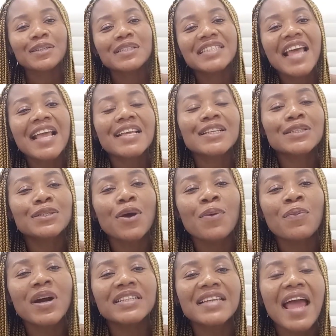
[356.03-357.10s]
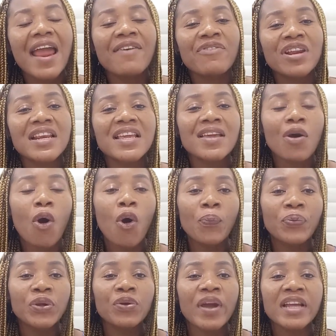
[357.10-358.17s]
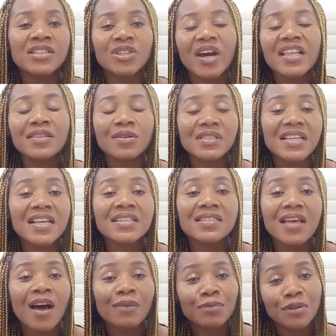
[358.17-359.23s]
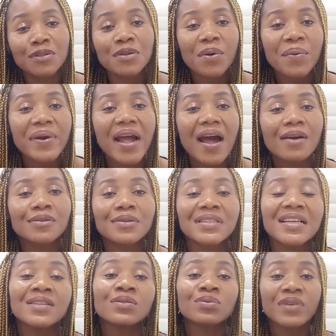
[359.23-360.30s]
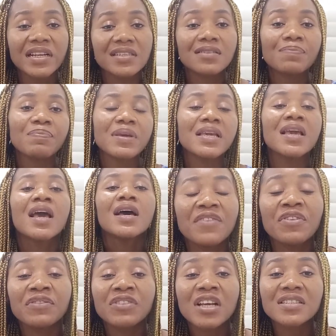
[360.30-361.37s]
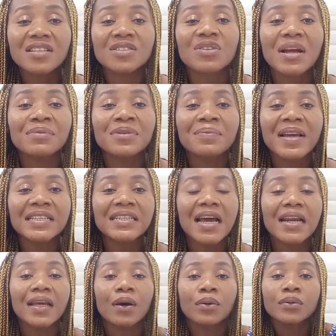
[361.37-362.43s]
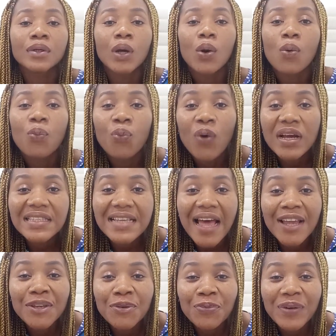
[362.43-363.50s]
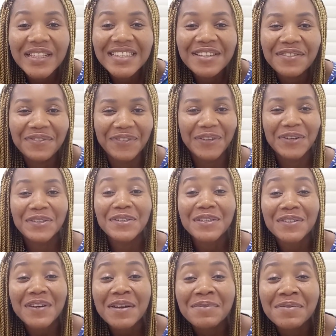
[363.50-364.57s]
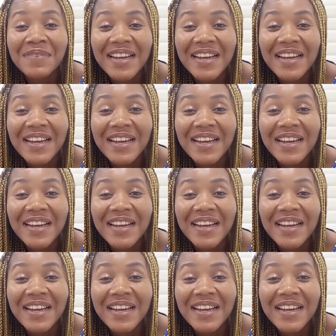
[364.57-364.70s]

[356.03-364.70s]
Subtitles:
So thank you so much. I really hope you enjoyed today's tutorial, today's recipe. If you've not subscribed to my channel, what are you waiting for? Subscribe to